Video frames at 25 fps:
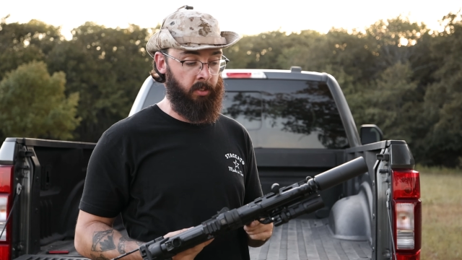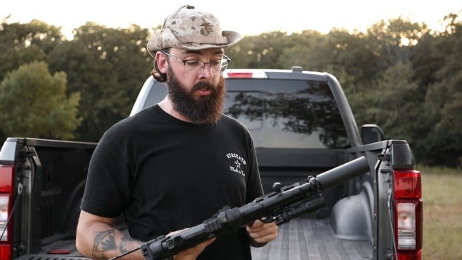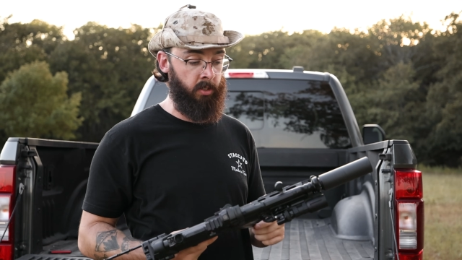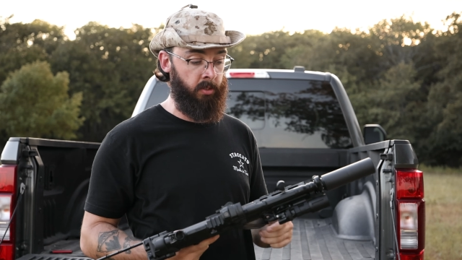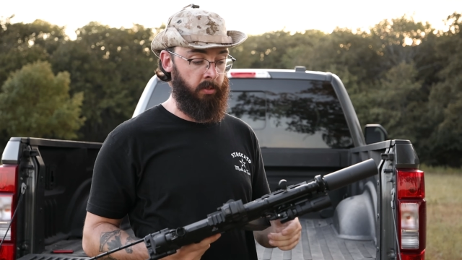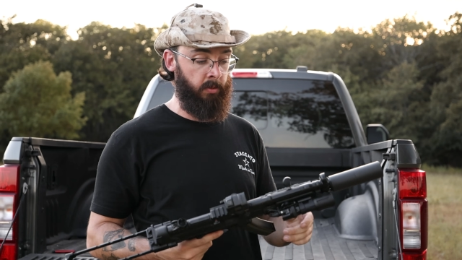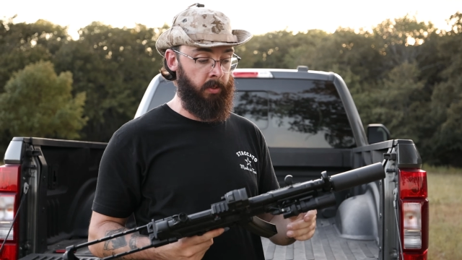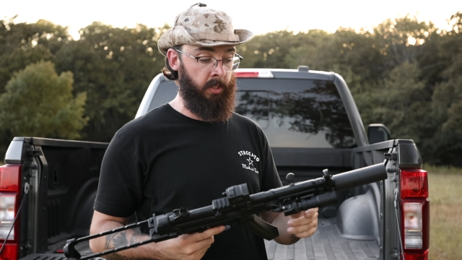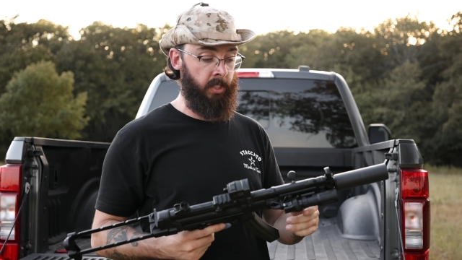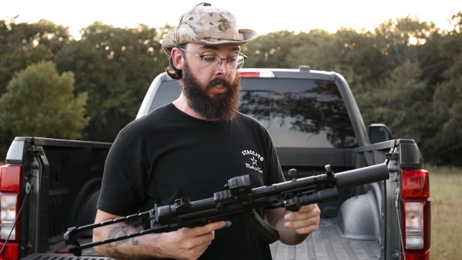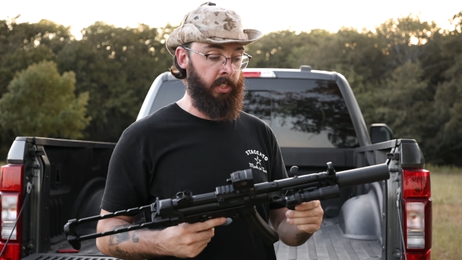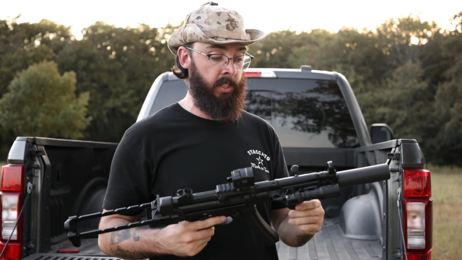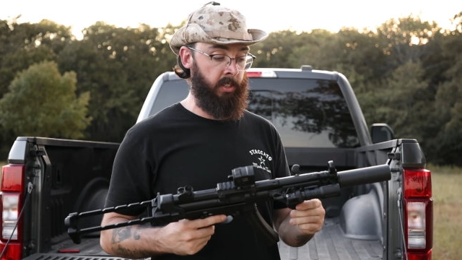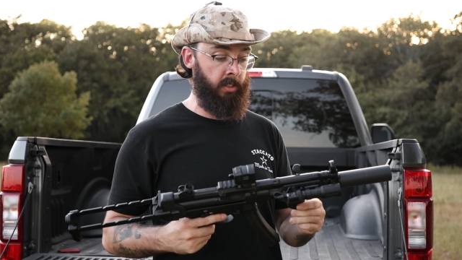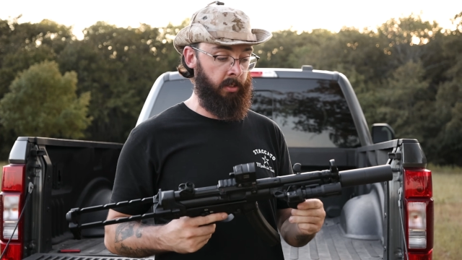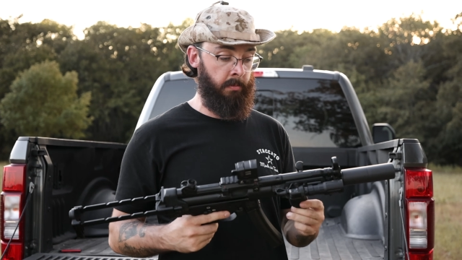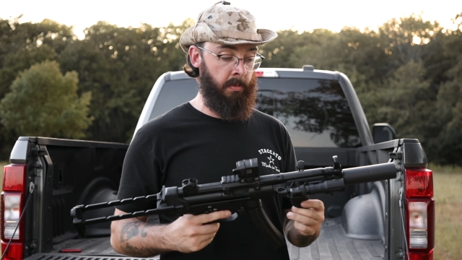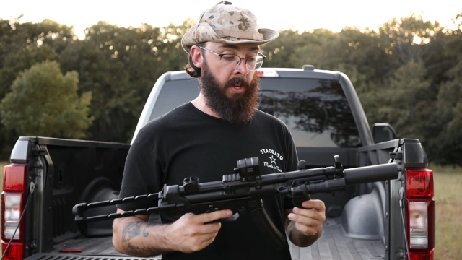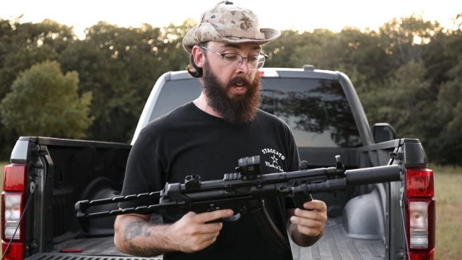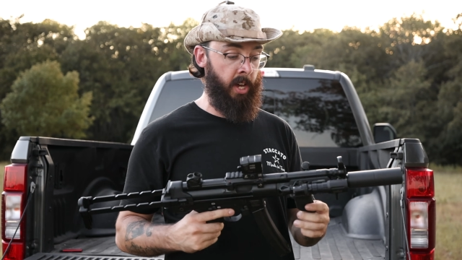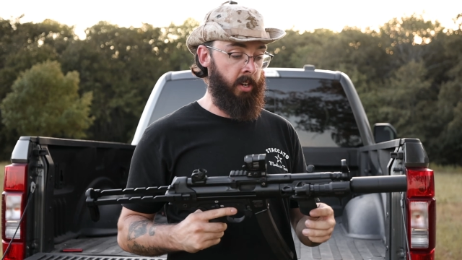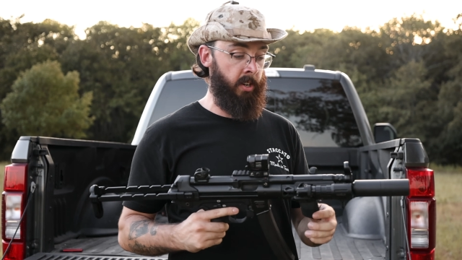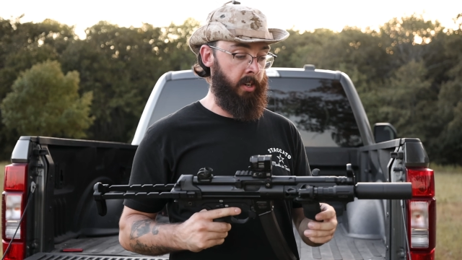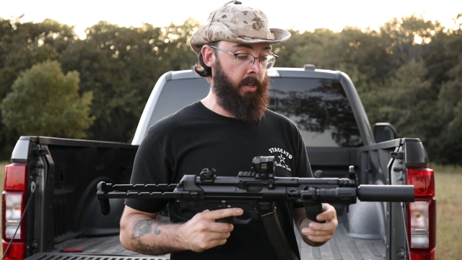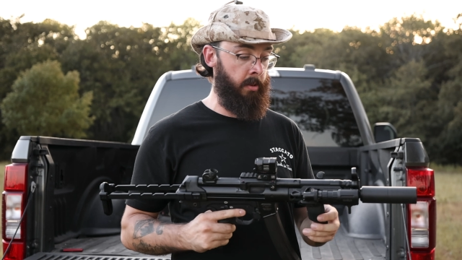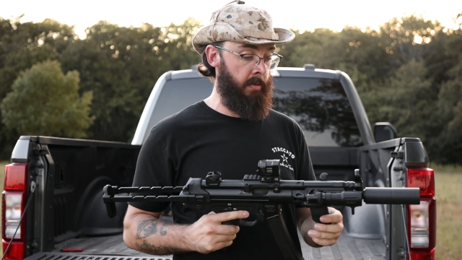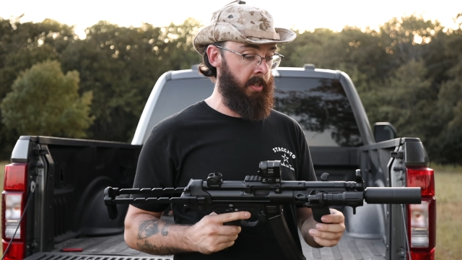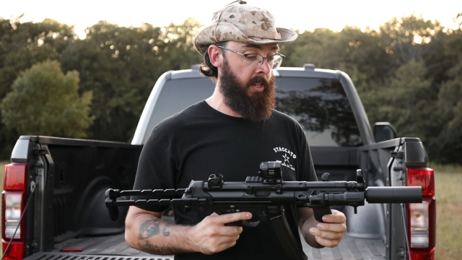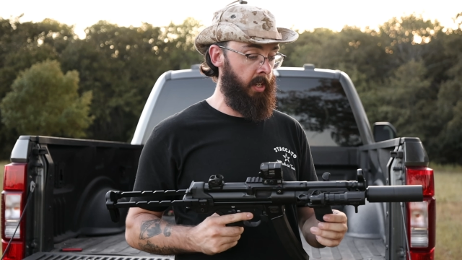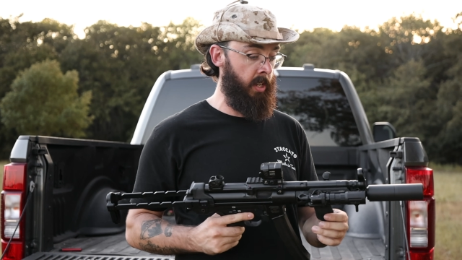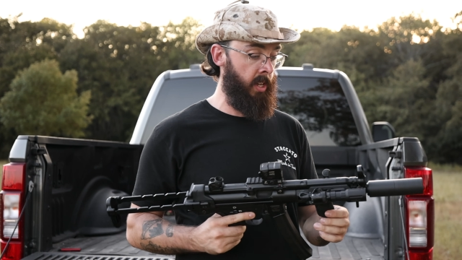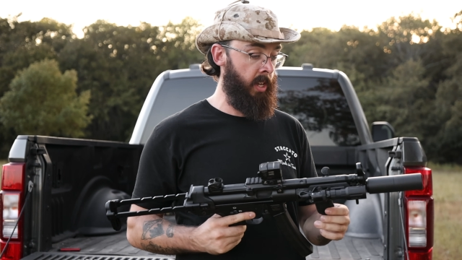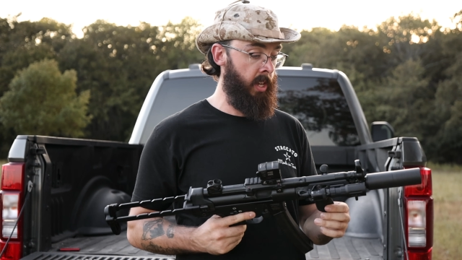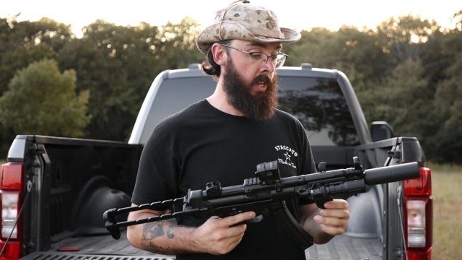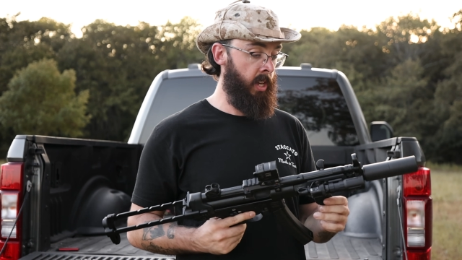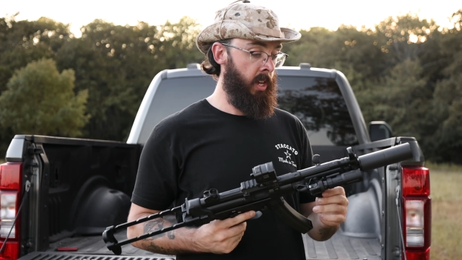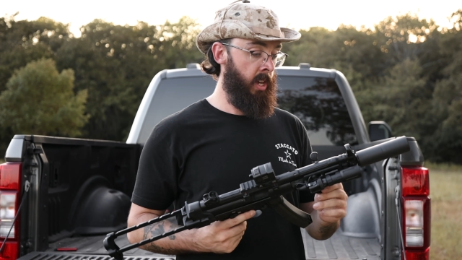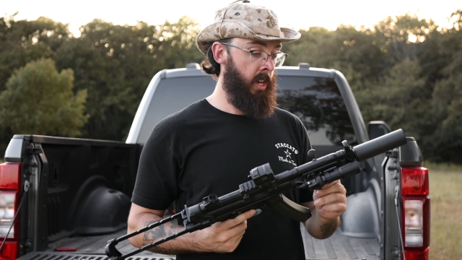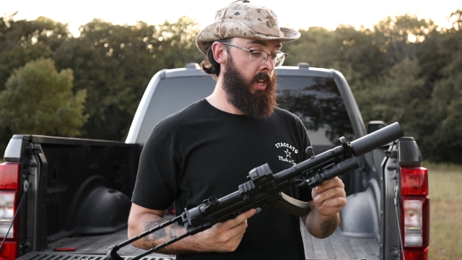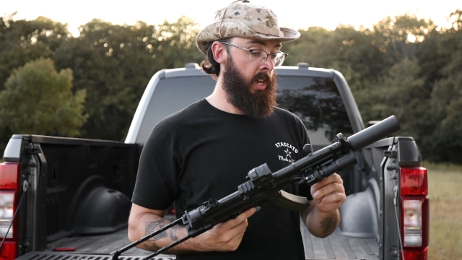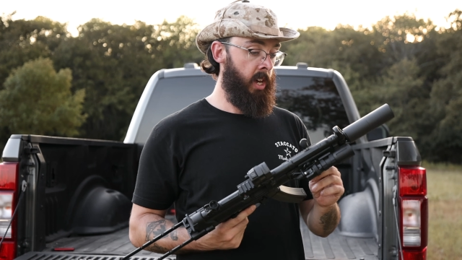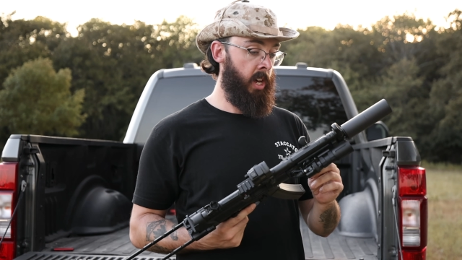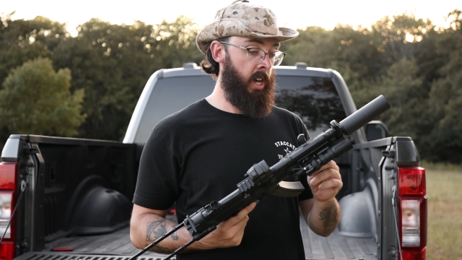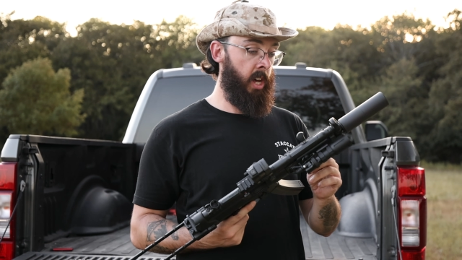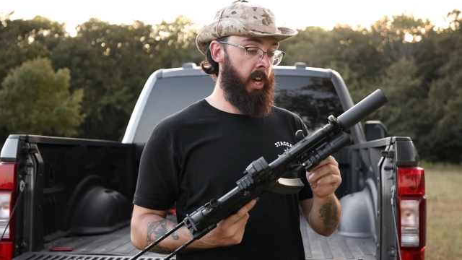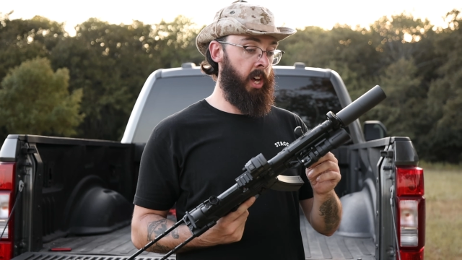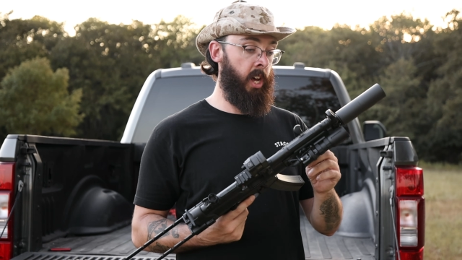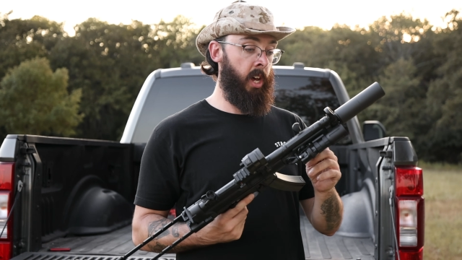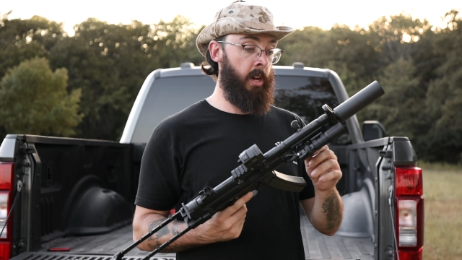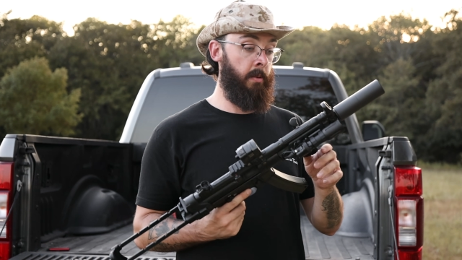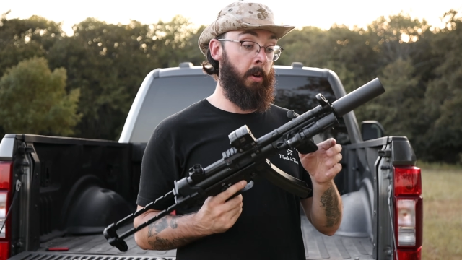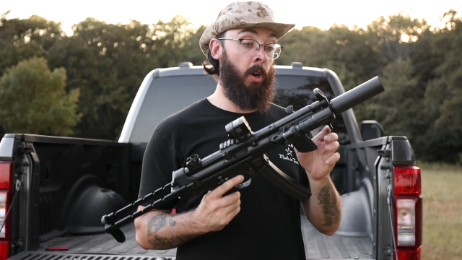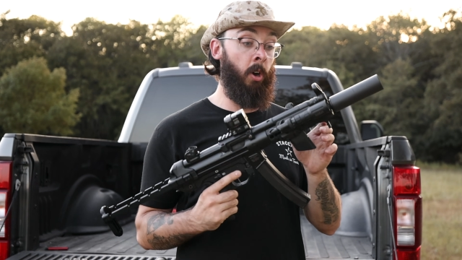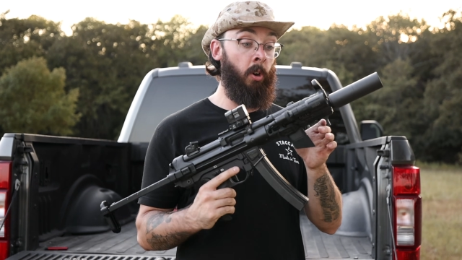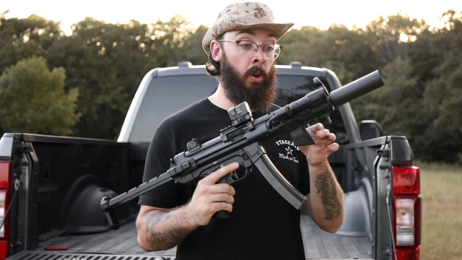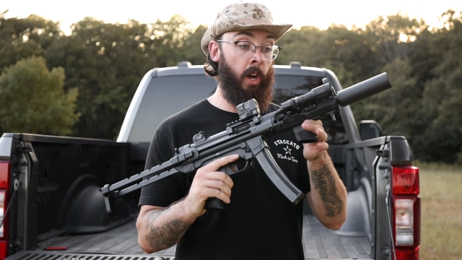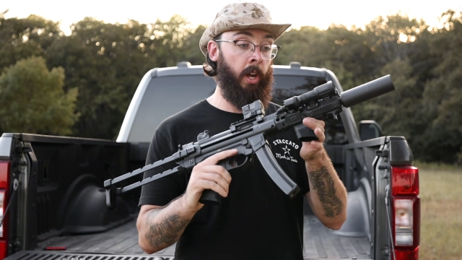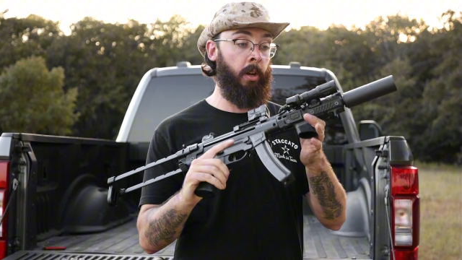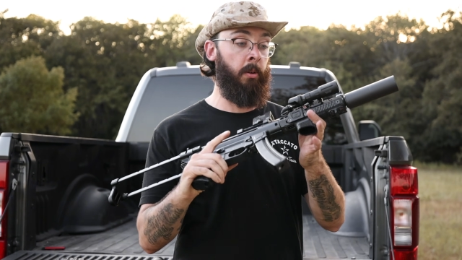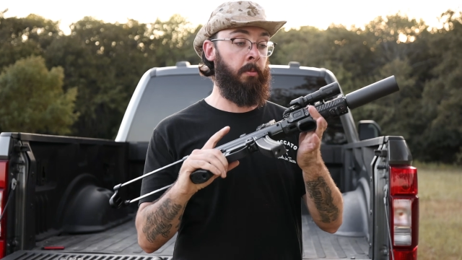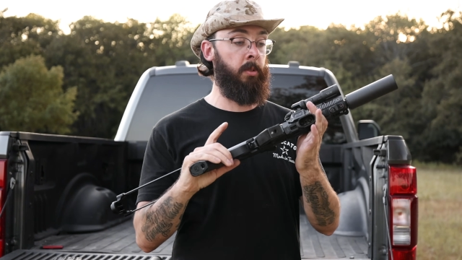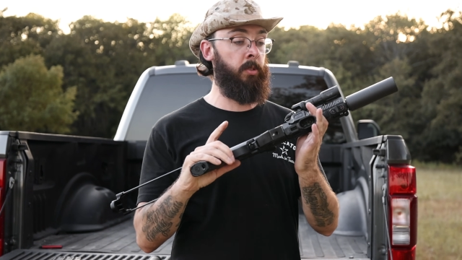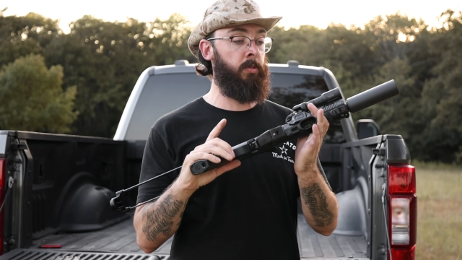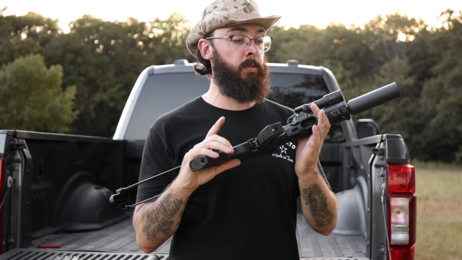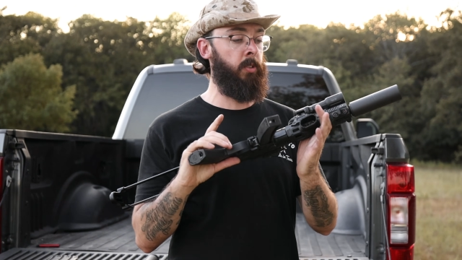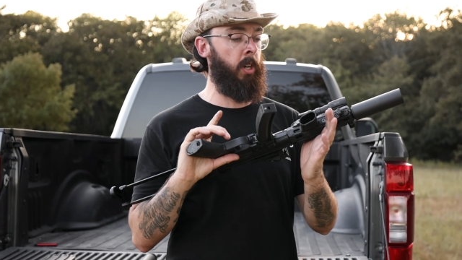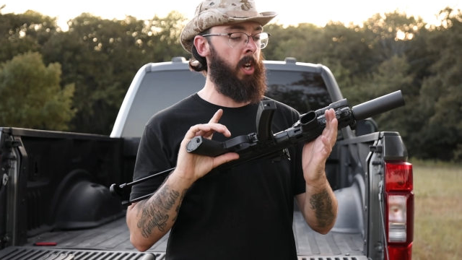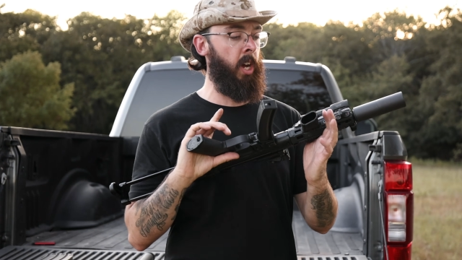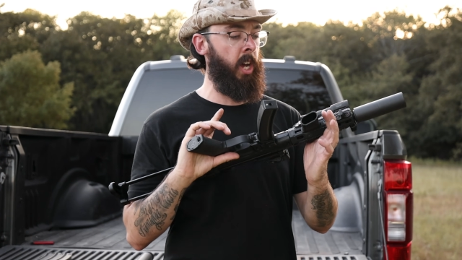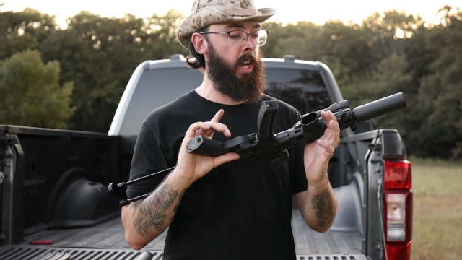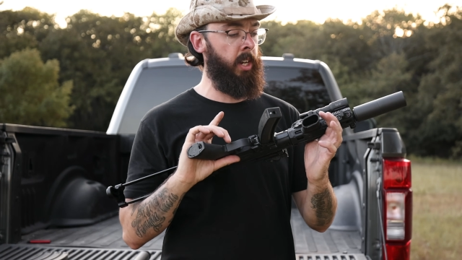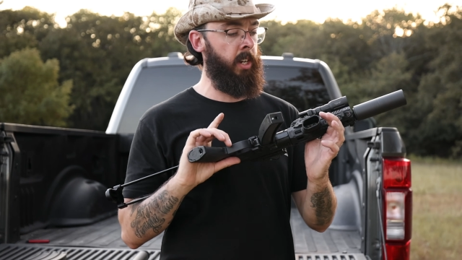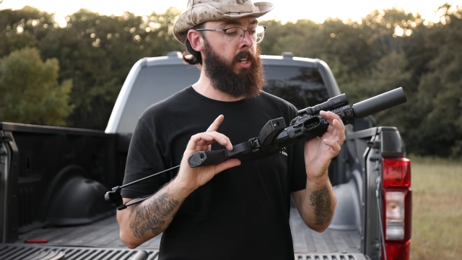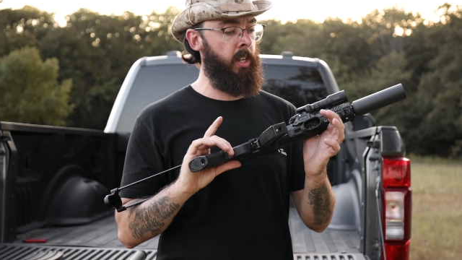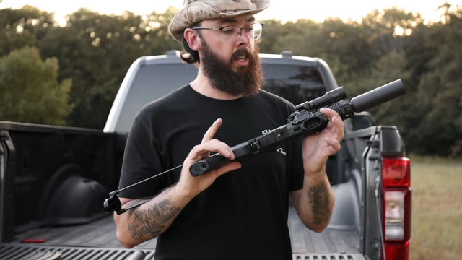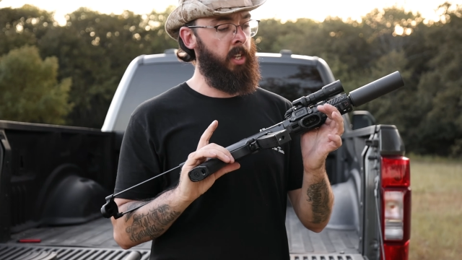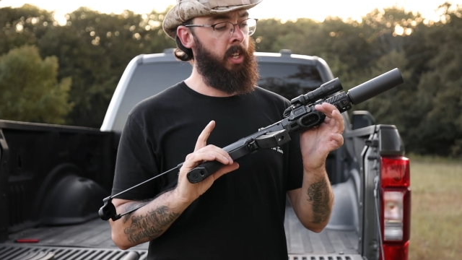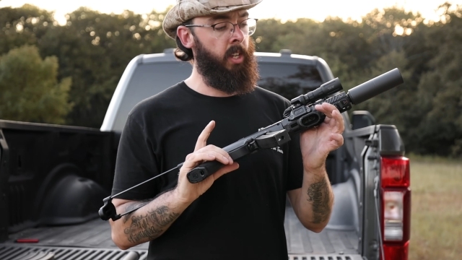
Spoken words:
so it really doesn't matter to me. Oh, I almost forgot.